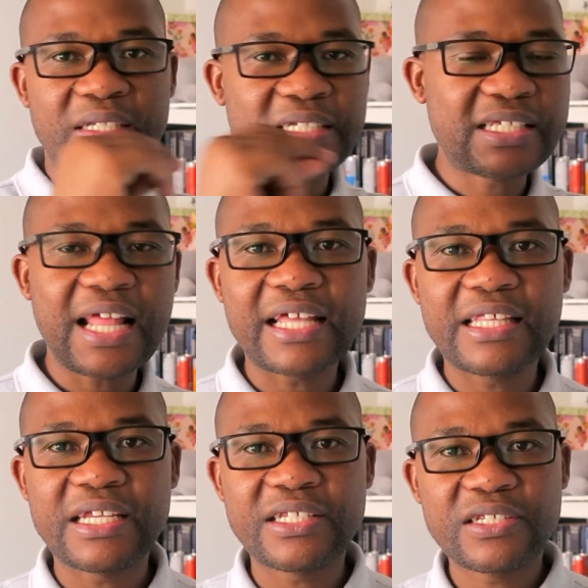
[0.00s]
just like
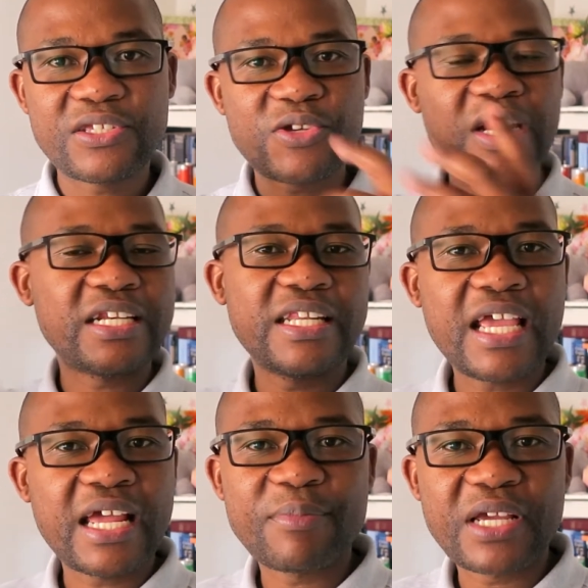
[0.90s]
that, so that they can